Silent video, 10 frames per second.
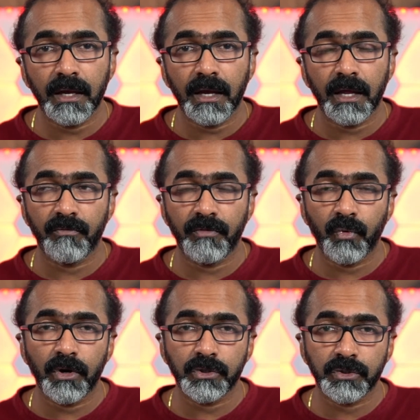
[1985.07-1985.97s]
if you
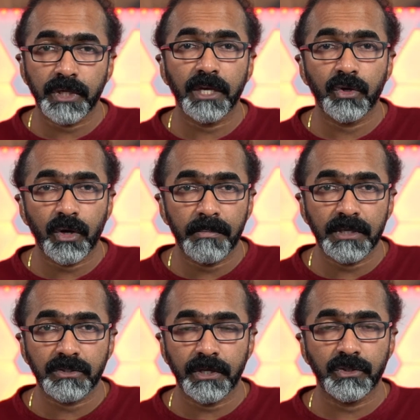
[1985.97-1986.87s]
wanted to take your
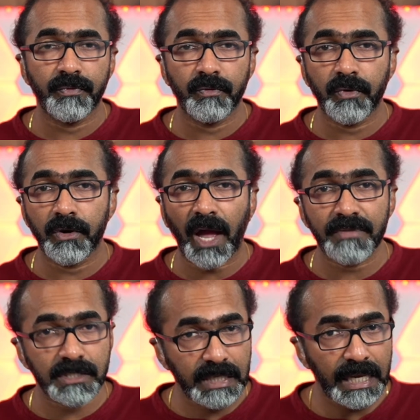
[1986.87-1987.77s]
message, if you want to have
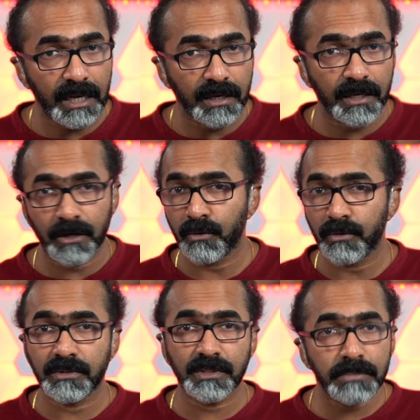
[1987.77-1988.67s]
a skill,
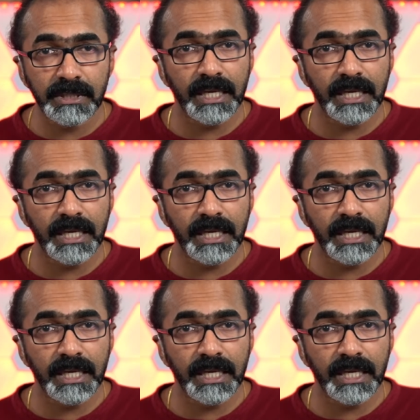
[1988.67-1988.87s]
some